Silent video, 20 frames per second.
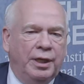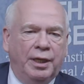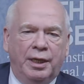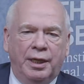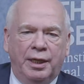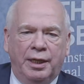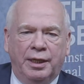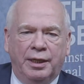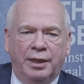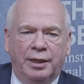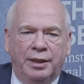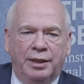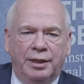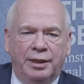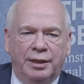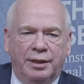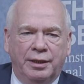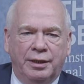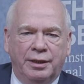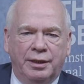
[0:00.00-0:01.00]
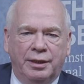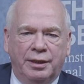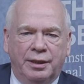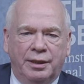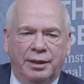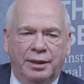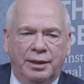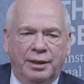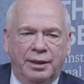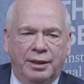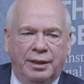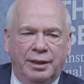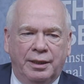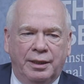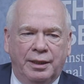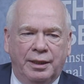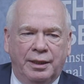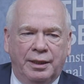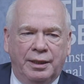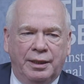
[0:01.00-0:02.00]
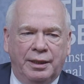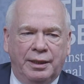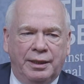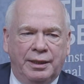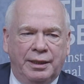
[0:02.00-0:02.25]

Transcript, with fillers: Uh, it,